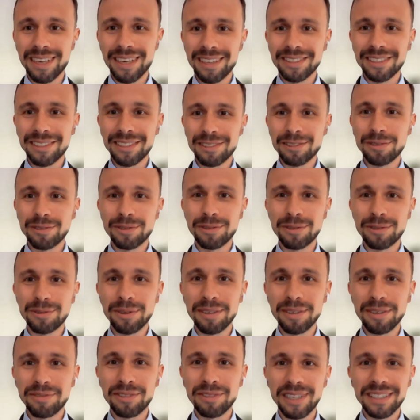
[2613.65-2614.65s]
aren't you too
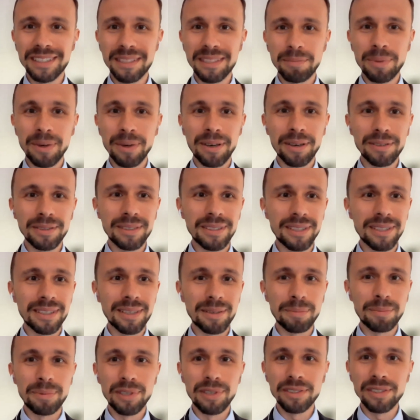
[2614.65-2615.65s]
afraid about
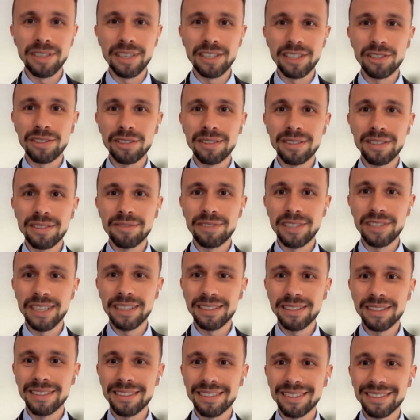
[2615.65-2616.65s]
the protectionist
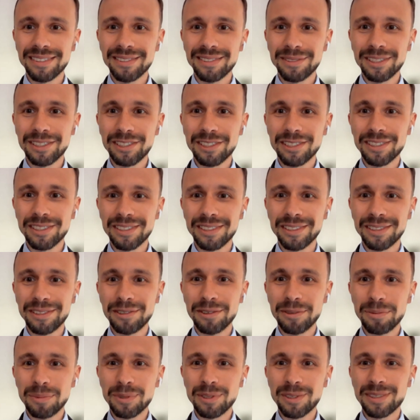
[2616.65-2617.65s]
threat, which
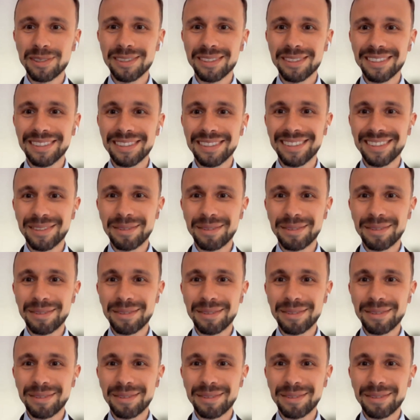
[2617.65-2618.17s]
looms